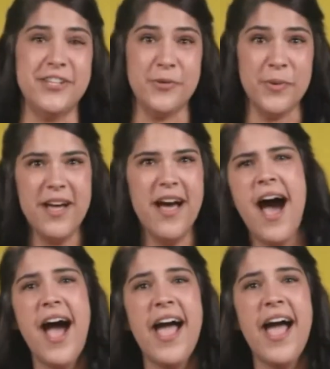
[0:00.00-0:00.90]
and you
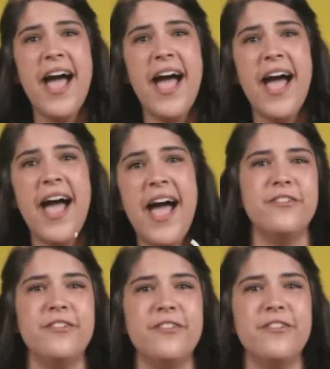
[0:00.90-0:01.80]

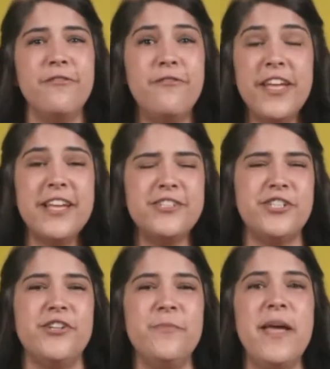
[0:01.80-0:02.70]
hike and
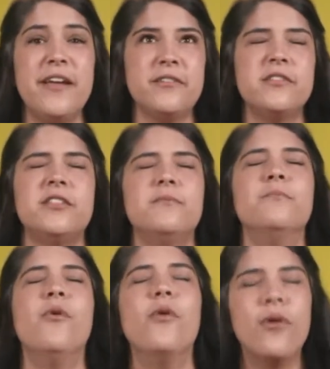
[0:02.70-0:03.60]
fish and you make
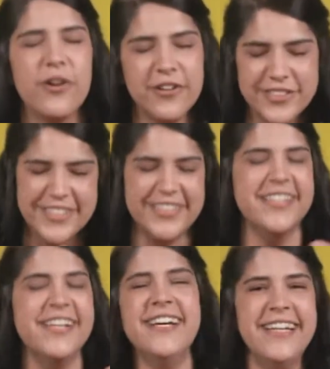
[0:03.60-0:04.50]
s'mores and,
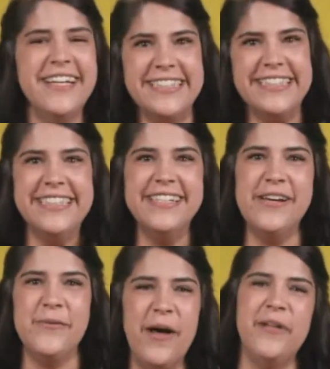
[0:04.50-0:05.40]

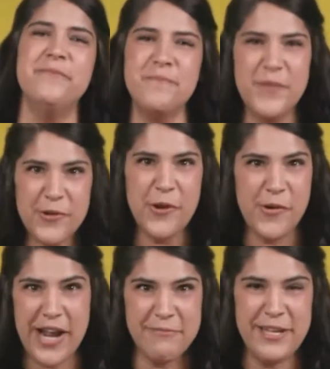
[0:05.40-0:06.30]
well, you know
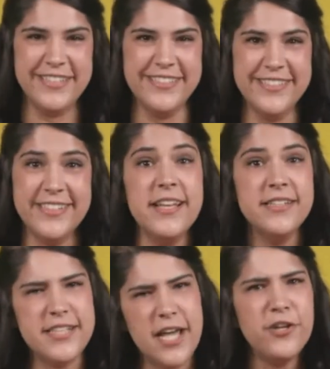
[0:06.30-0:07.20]
what I mean.
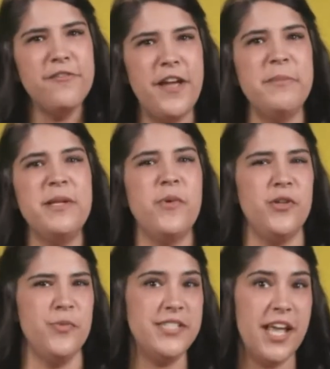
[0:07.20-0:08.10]
Tell your family
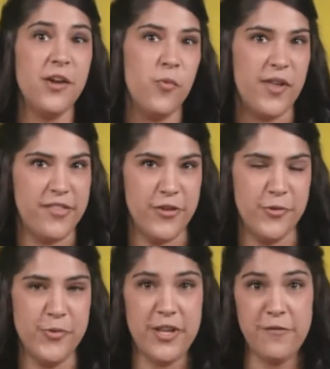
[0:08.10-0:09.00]
what you would take with
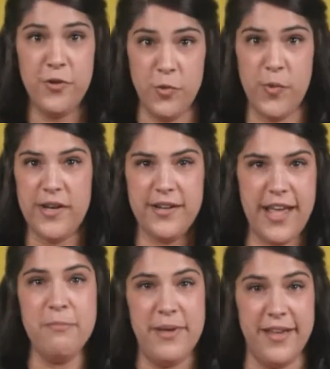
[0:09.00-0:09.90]
you if you went
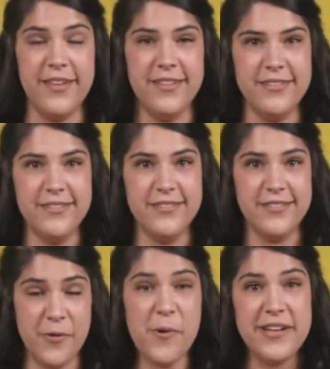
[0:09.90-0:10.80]
camping.
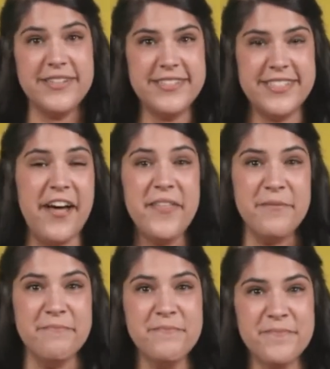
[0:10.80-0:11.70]
Go on, tell
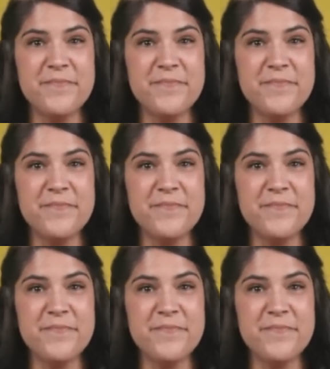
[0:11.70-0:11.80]
them.